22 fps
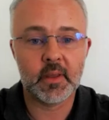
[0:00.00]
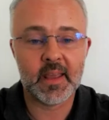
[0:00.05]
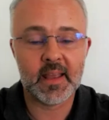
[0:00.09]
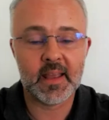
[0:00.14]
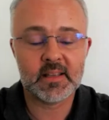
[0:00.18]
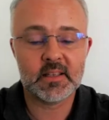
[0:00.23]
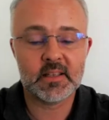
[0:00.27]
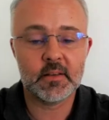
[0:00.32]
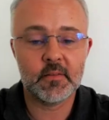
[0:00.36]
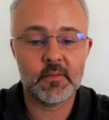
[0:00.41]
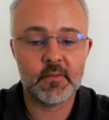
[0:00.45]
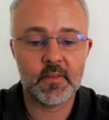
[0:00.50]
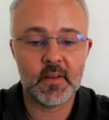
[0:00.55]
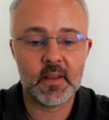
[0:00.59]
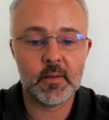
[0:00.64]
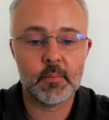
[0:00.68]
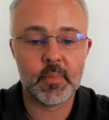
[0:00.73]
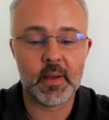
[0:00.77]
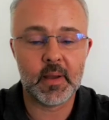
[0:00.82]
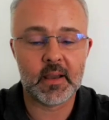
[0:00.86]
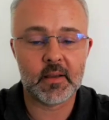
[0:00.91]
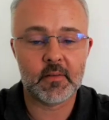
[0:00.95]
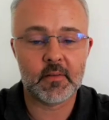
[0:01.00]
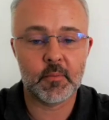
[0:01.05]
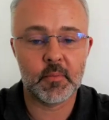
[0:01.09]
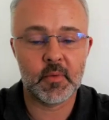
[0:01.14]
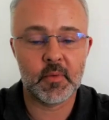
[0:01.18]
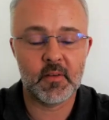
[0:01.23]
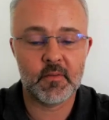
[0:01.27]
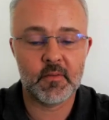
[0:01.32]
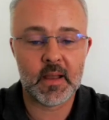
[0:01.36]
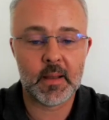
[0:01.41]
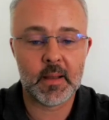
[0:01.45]
Getting feedback from
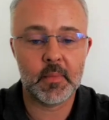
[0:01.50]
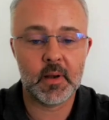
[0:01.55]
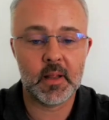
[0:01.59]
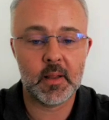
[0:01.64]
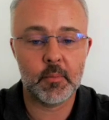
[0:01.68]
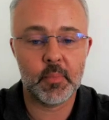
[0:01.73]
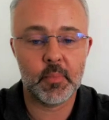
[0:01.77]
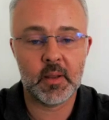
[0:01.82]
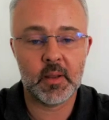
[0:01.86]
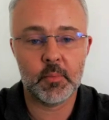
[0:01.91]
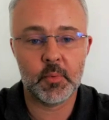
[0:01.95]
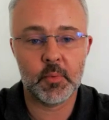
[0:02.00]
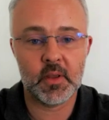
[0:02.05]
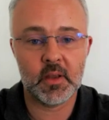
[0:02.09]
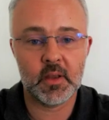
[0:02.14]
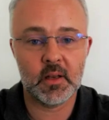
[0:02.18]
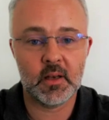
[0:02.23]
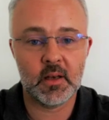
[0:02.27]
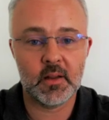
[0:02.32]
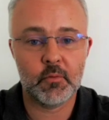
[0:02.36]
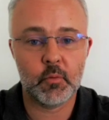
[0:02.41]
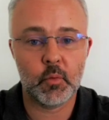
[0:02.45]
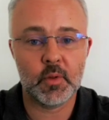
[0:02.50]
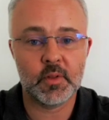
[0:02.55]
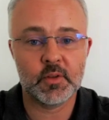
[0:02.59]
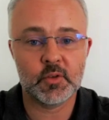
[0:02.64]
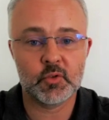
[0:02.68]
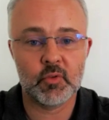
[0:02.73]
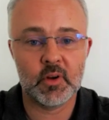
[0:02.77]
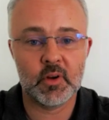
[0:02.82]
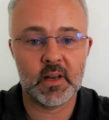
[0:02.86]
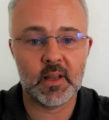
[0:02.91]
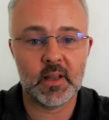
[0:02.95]
your family and people that you lived with
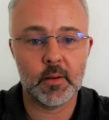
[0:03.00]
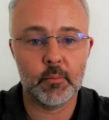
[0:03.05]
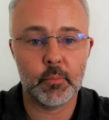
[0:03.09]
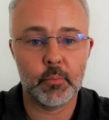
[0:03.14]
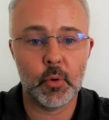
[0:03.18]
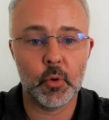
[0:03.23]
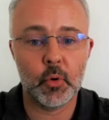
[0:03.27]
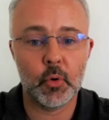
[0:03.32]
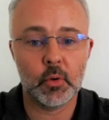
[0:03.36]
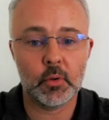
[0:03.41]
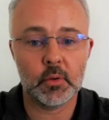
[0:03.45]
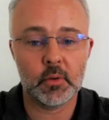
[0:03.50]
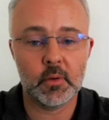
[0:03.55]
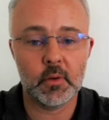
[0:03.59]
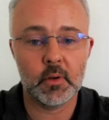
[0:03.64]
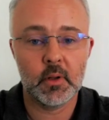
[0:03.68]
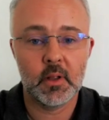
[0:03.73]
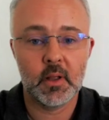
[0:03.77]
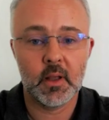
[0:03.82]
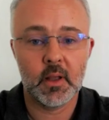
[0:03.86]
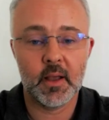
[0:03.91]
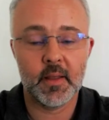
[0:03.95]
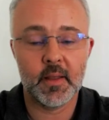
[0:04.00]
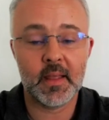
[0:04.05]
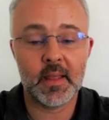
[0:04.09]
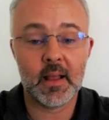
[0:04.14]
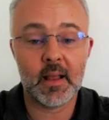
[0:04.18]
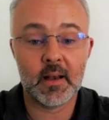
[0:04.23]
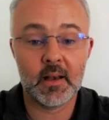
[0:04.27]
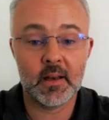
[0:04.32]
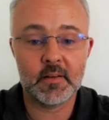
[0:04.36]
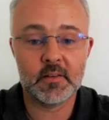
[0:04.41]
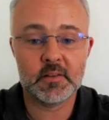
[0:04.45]
is really important. And
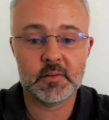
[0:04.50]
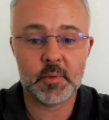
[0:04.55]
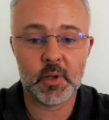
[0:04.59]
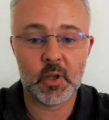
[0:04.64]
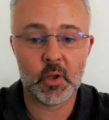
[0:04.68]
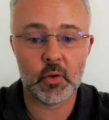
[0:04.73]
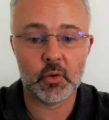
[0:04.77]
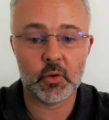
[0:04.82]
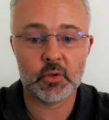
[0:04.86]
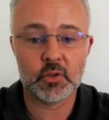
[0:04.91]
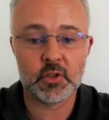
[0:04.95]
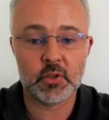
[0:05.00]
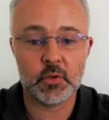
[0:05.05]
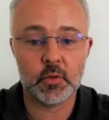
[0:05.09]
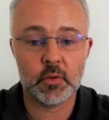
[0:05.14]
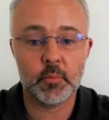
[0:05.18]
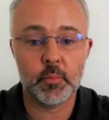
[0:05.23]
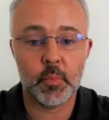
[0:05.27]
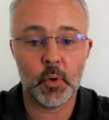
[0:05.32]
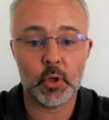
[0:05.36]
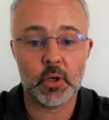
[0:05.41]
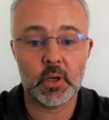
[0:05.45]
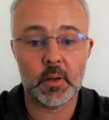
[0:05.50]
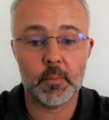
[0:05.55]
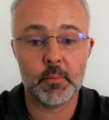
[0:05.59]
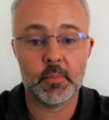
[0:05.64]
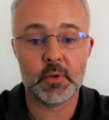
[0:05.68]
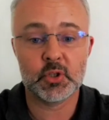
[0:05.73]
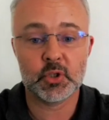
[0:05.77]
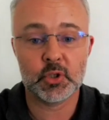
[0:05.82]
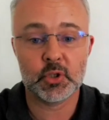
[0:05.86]
that leads me on to point number